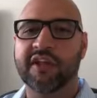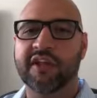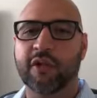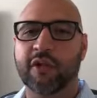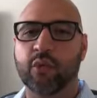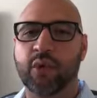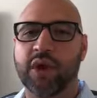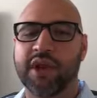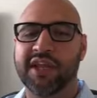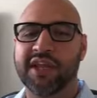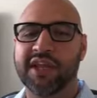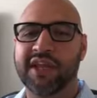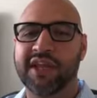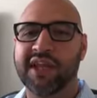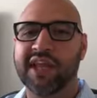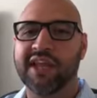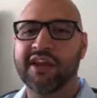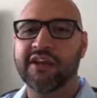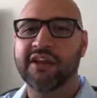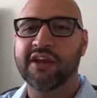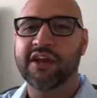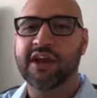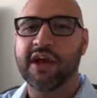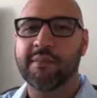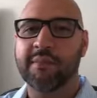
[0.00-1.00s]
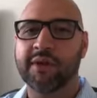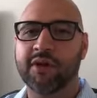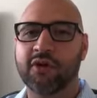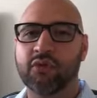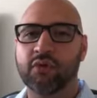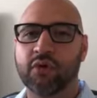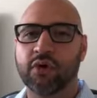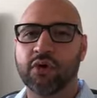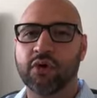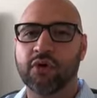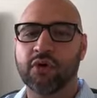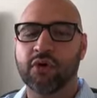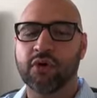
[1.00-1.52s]
accelerating income
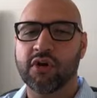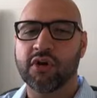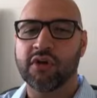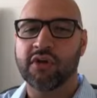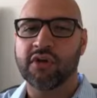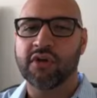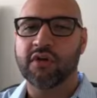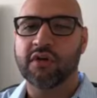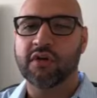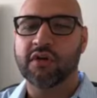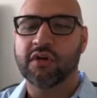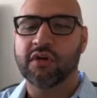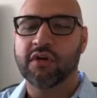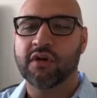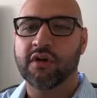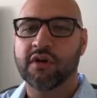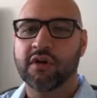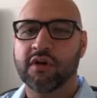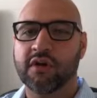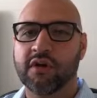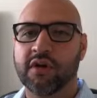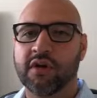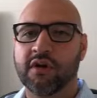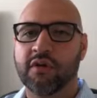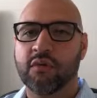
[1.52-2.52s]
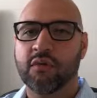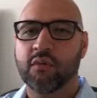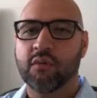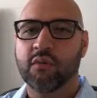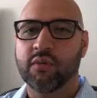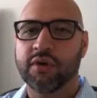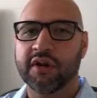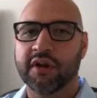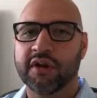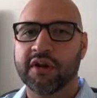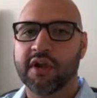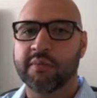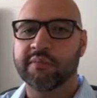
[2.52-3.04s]
into a current year
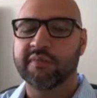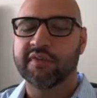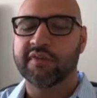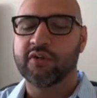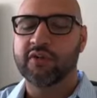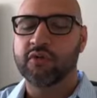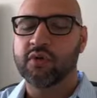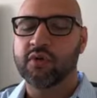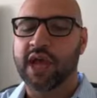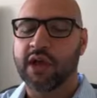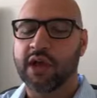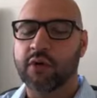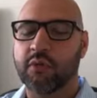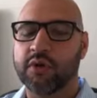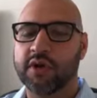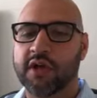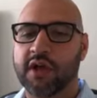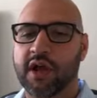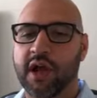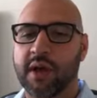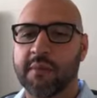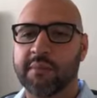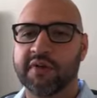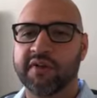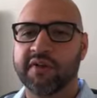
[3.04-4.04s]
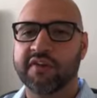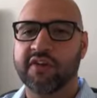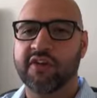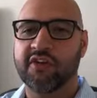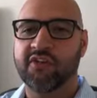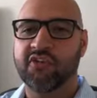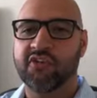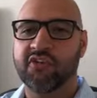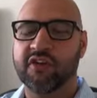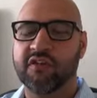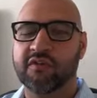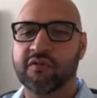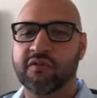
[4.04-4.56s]
when it comes to equity
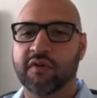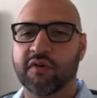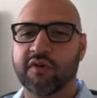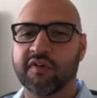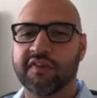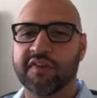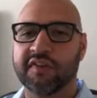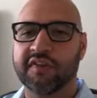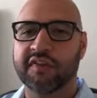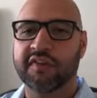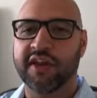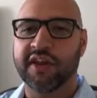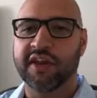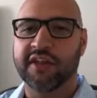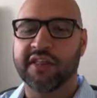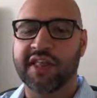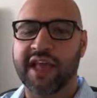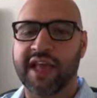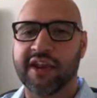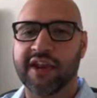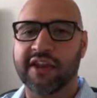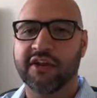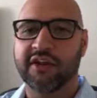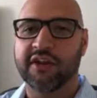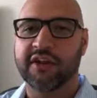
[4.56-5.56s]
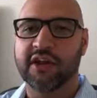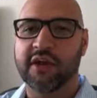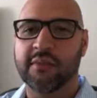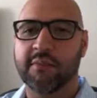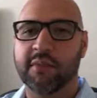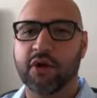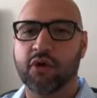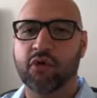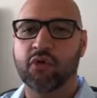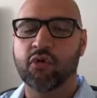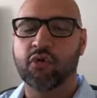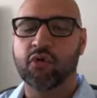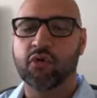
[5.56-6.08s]
compensation versus letting that
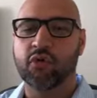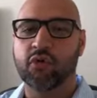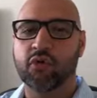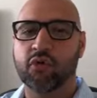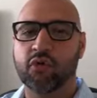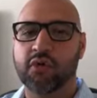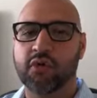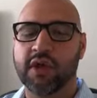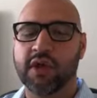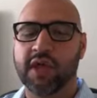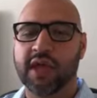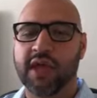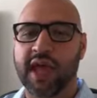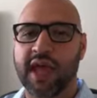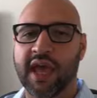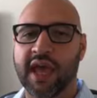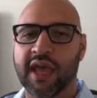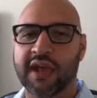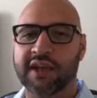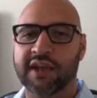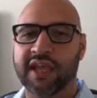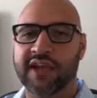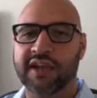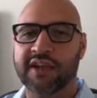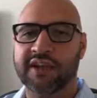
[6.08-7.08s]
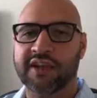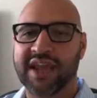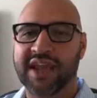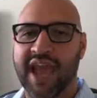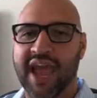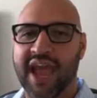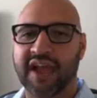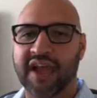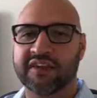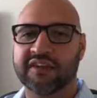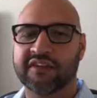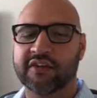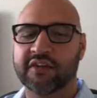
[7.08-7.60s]
income accrue and get
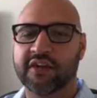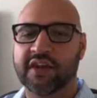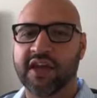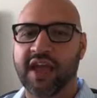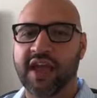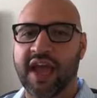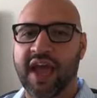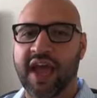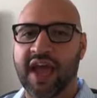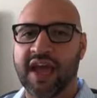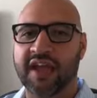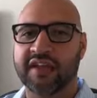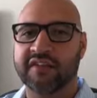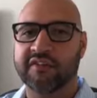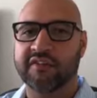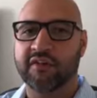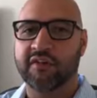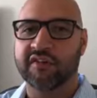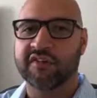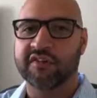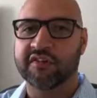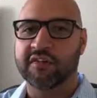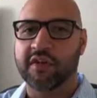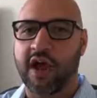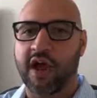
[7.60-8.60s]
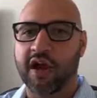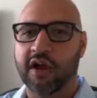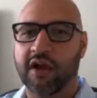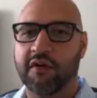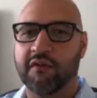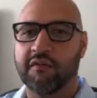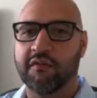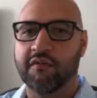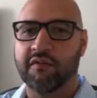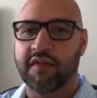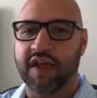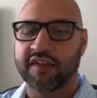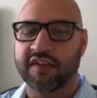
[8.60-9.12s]
taxed as your
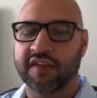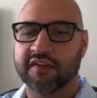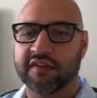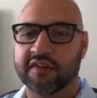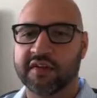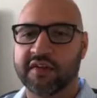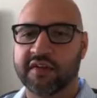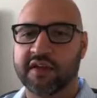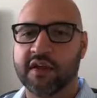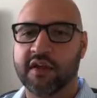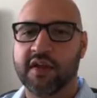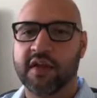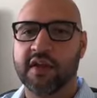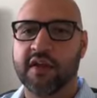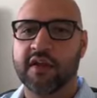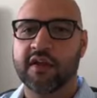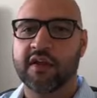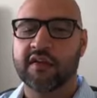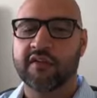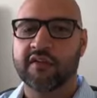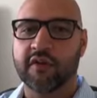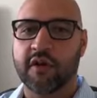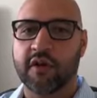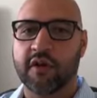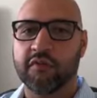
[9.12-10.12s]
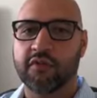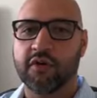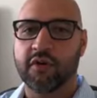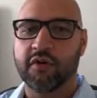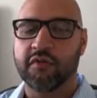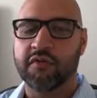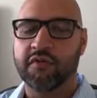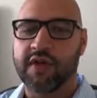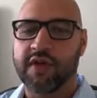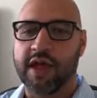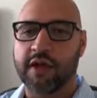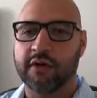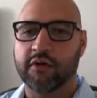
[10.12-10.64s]
stock vests. So
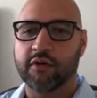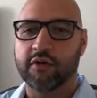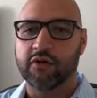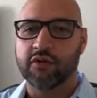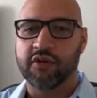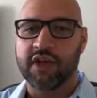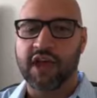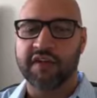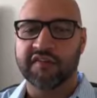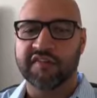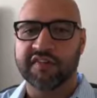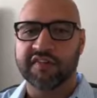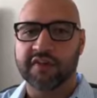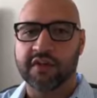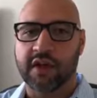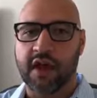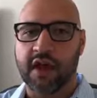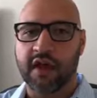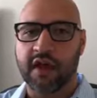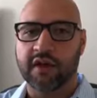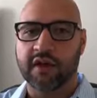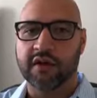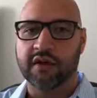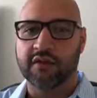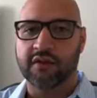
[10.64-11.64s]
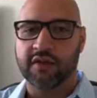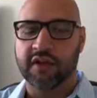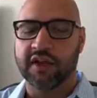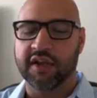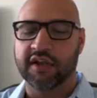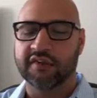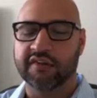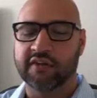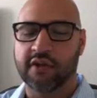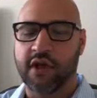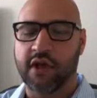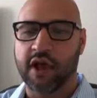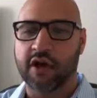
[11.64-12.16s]
if you're a founder and you have stock,
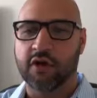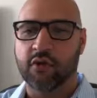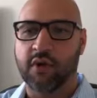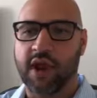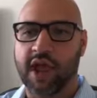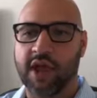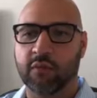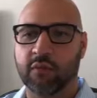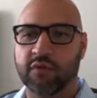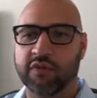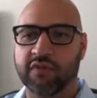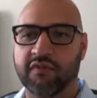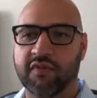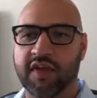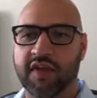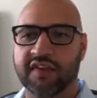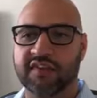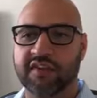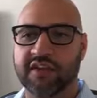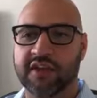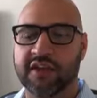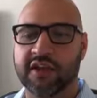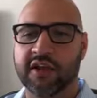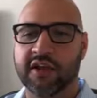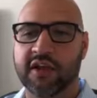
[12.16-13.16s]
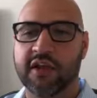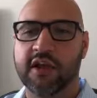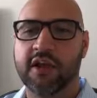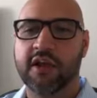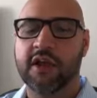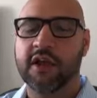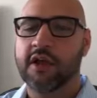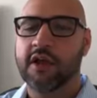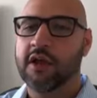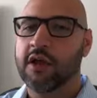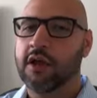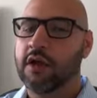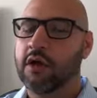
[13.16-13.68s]
you get a stock grant with vesting,
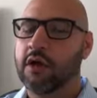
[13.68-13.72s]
